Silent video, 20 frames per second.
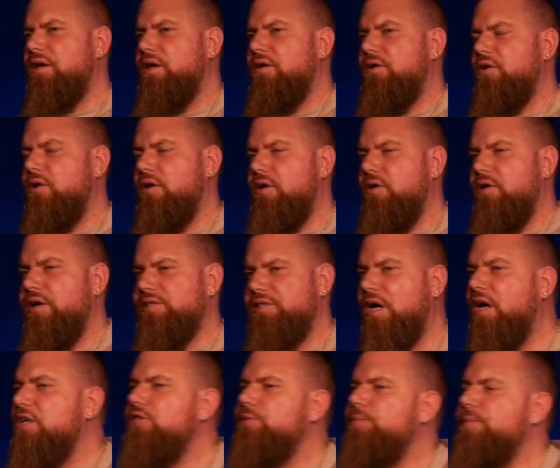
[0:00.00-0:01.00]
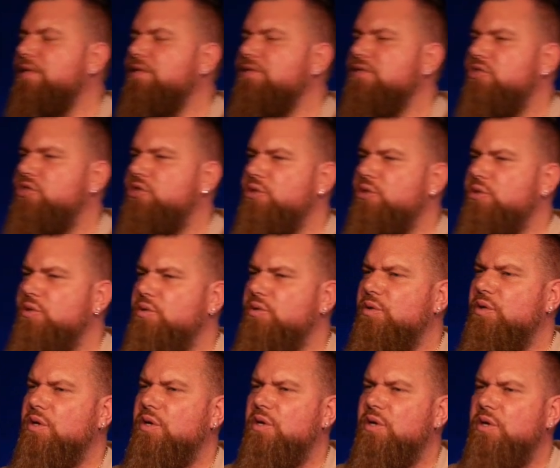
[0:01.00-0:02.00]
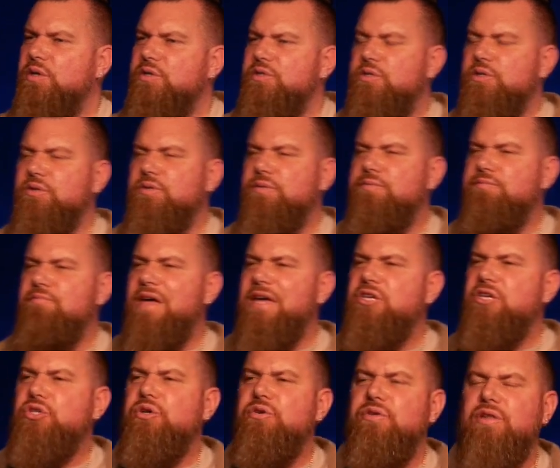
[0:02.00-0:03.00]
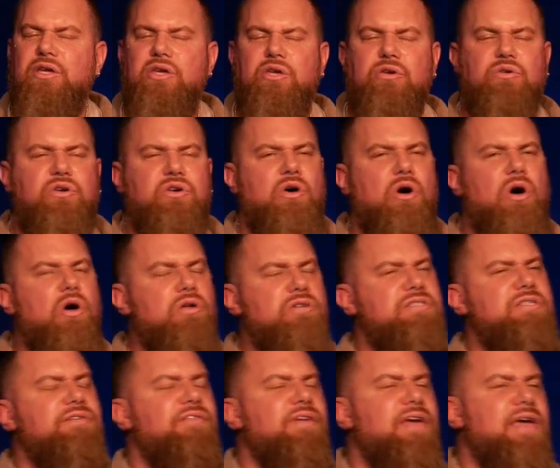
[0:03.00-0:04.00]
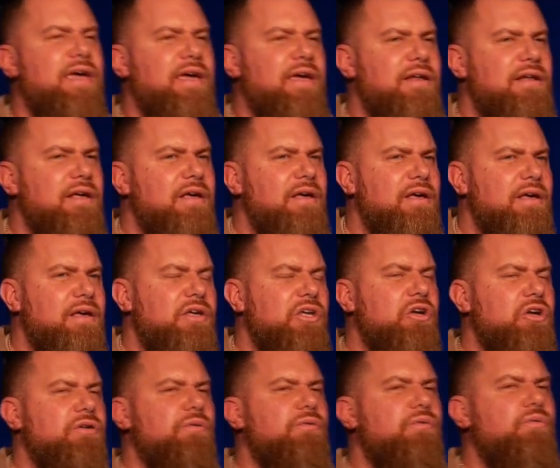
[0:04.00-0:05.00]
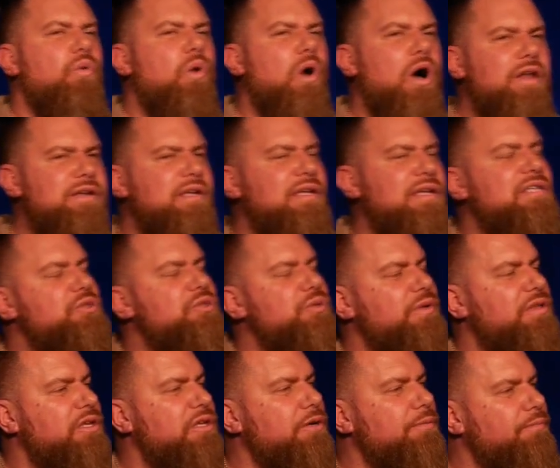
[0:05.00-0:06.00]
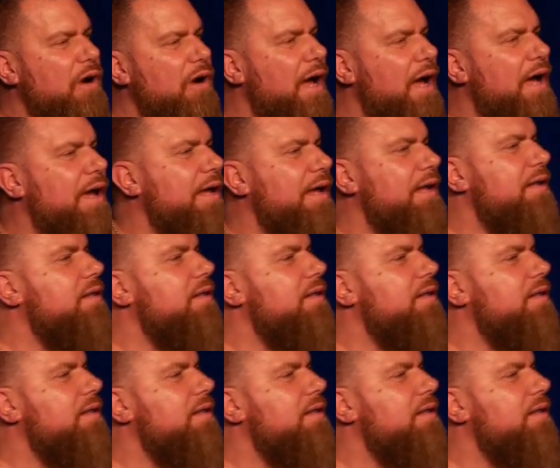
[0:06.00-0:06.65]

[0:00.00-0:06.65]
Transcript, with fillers: or, or as husbands to, to make sure that you cultivate your oneness with your bride.